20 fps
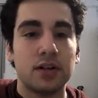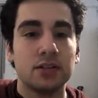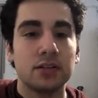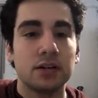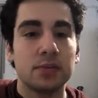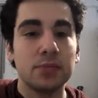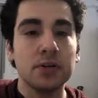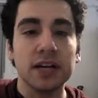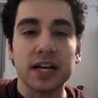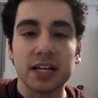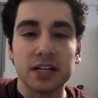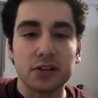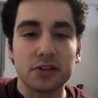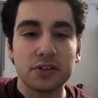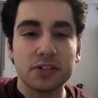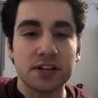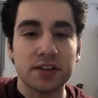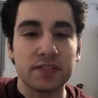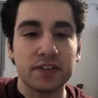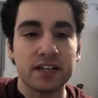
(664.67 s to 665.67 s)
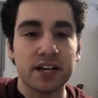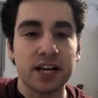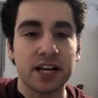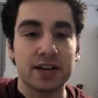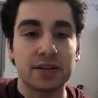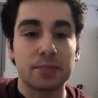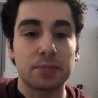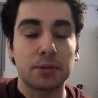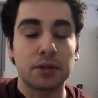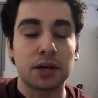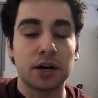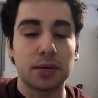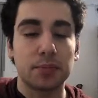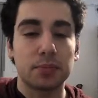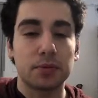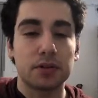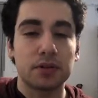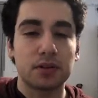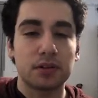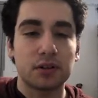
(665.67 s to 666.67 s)
Number 878, plump.
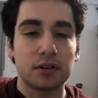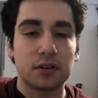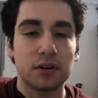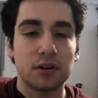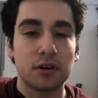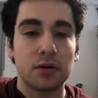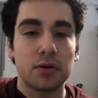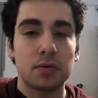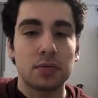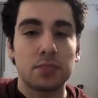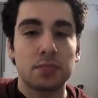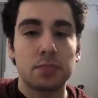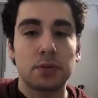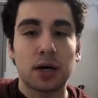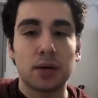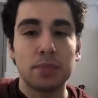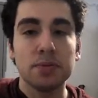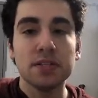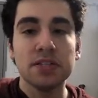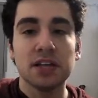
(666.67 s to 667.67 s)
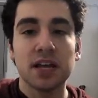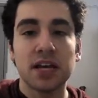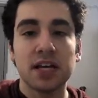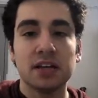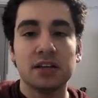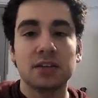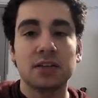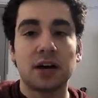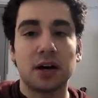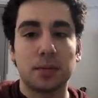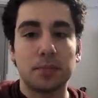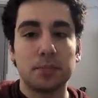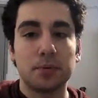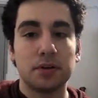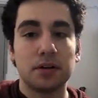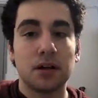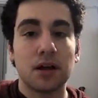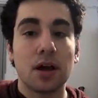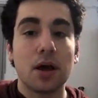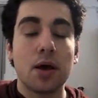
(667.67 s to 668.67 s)
Plump is like lump,
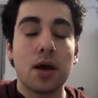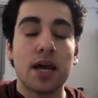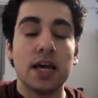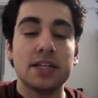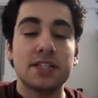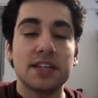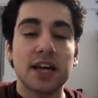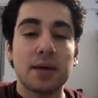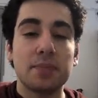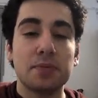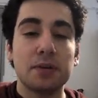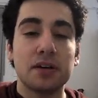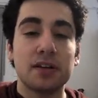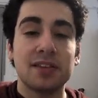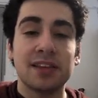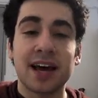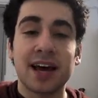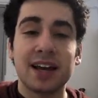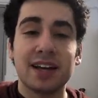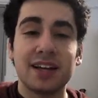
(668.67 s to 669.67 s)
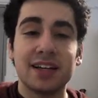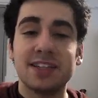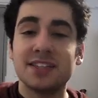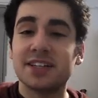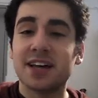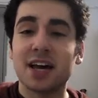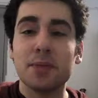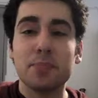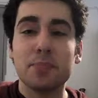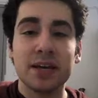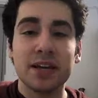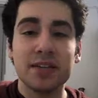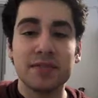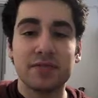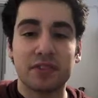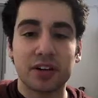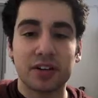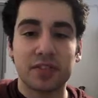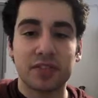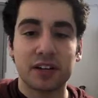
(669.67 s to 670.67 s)
except that it's got a P in
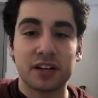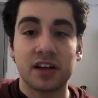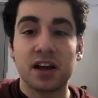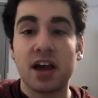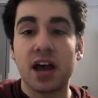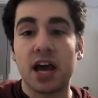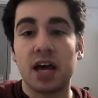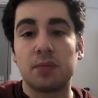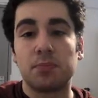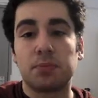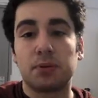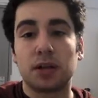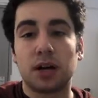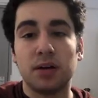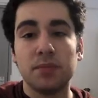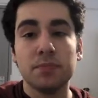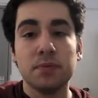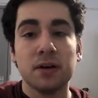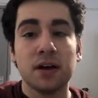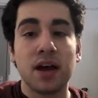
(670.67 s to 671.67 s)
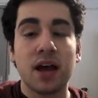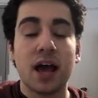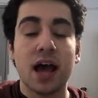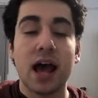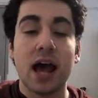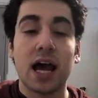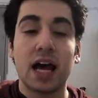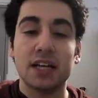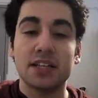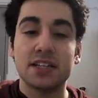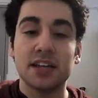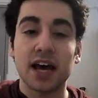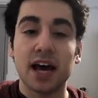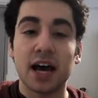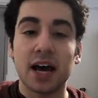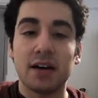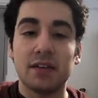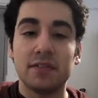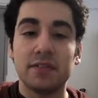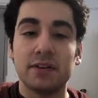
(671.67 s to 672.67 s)
front of it, and plump has to
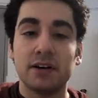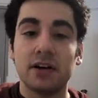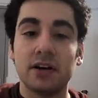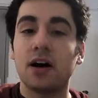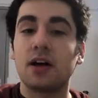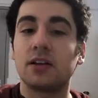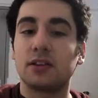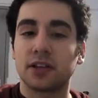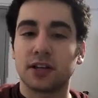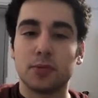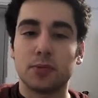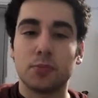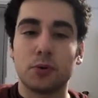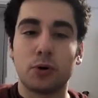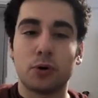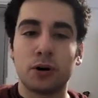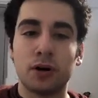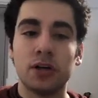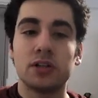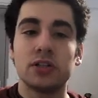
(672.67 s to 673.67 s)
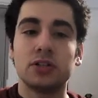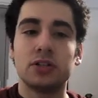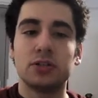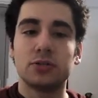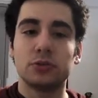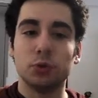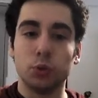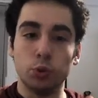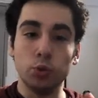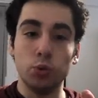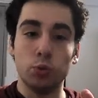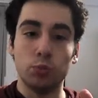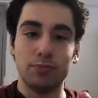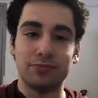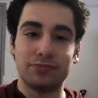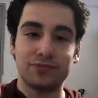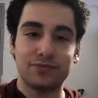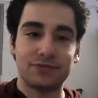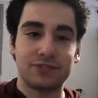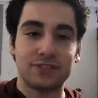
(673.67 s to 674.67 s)
have a little more
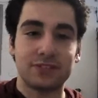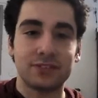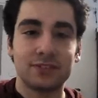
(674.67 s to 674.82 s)
oomph.